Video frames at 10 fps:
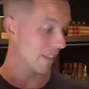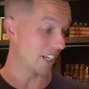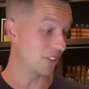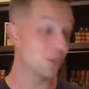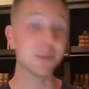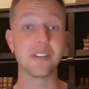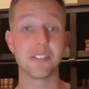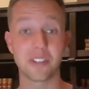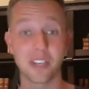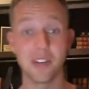like 2
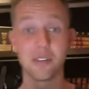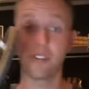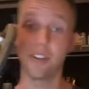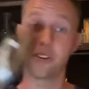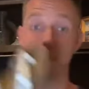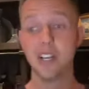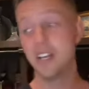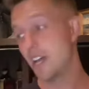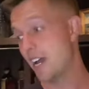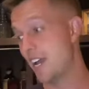years ago. So
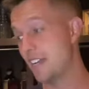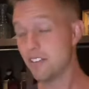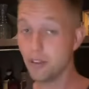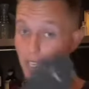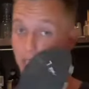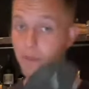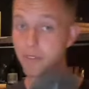I still get